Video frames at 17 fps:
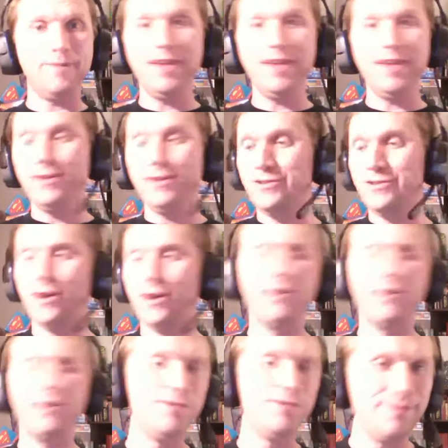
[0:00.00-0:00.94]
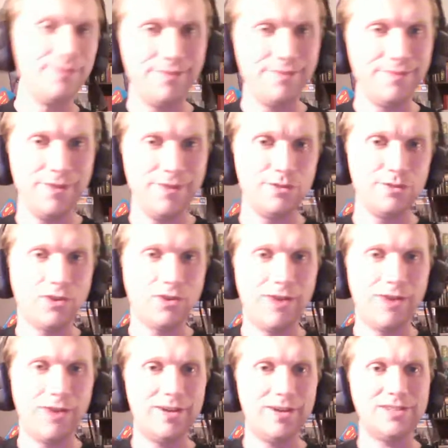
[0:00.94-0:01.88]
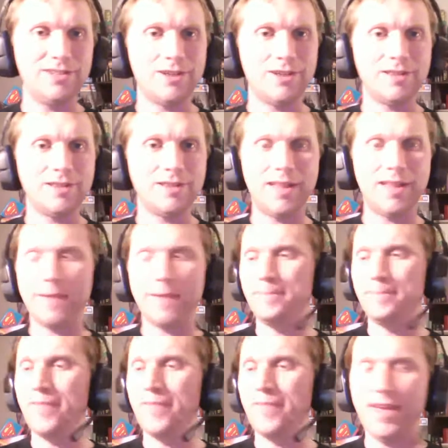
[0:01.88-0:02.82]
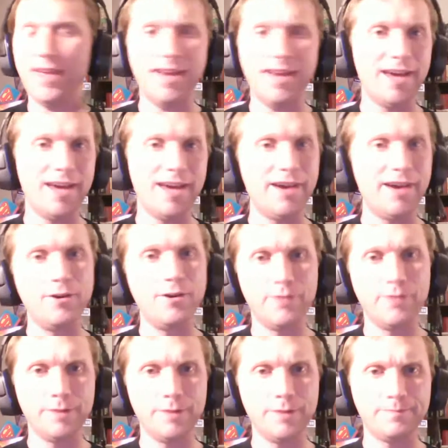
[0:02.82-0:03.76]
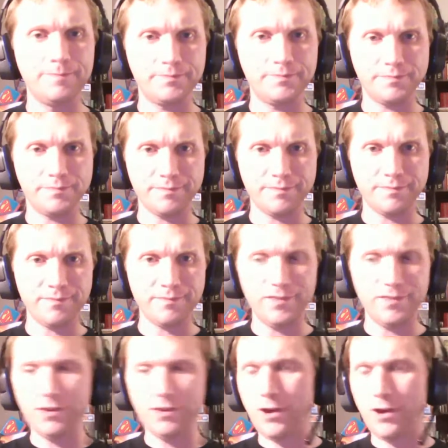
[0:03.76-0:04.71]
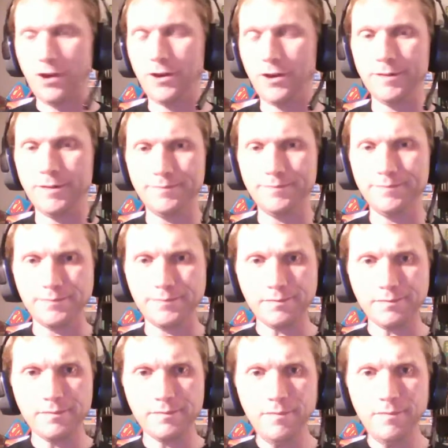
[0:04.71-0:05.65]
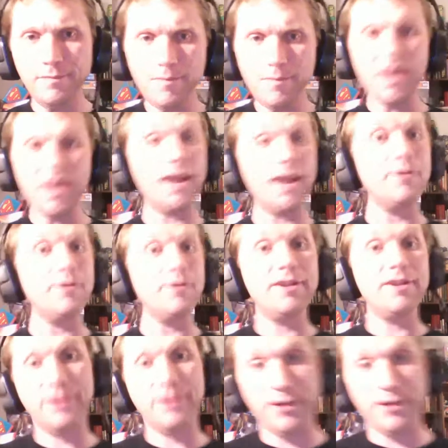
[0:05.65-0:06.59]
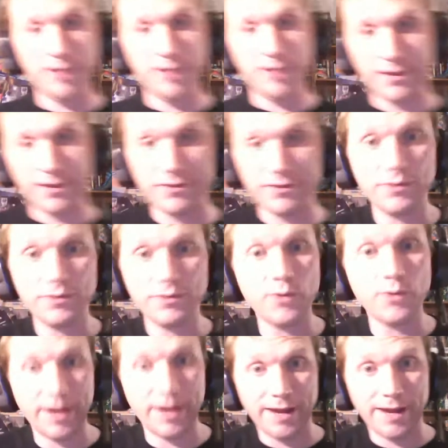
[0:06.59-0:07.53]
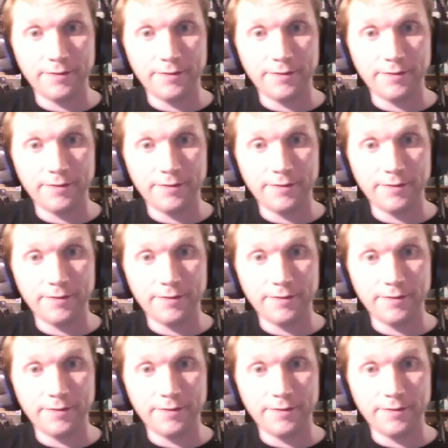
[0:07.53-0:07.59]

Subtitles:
So it was a great way to start the day. I got over to the hall, and I'm going to tell you this right now.